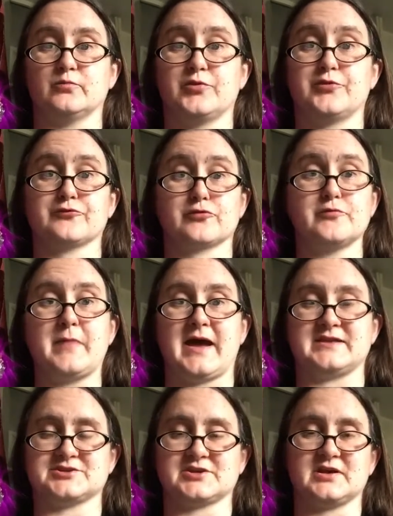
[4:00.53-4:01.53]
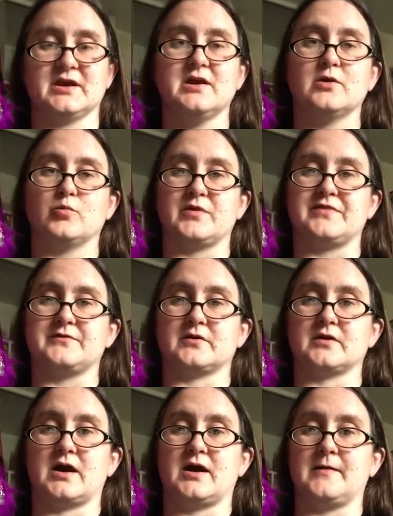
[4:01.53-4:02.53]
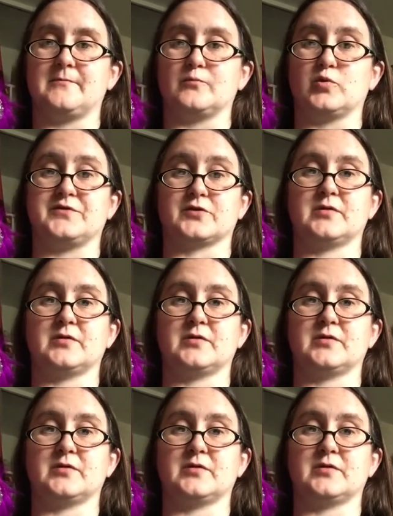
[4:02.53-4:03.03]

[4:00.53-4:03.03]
through magic with their